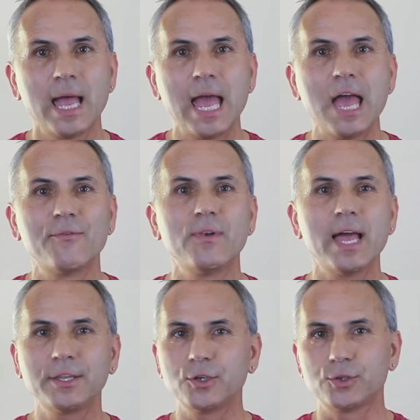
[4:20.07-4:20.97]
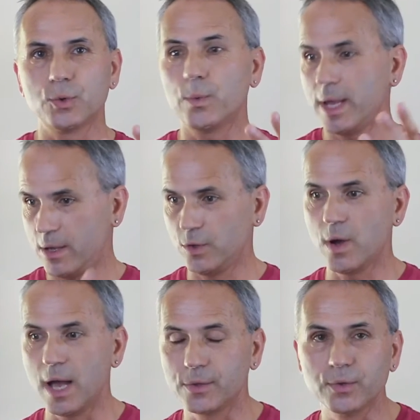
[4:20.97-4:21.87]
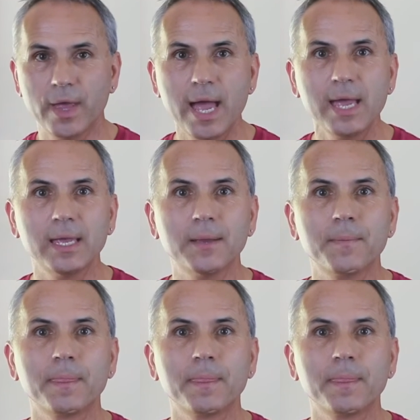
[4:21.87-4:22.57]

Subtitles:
have led you to where you are today,